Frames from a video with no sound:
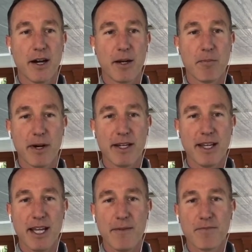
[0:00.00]
on
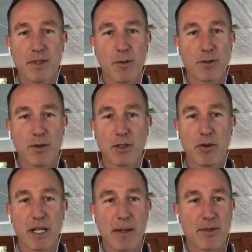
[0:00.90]
Monday, it was only
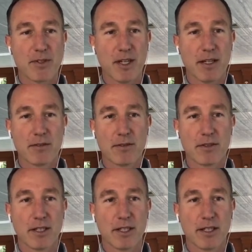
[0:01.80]
twenty-eight percent
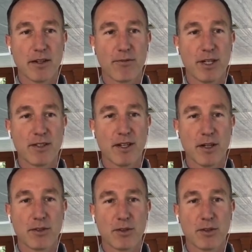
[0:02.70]
uh, of retail.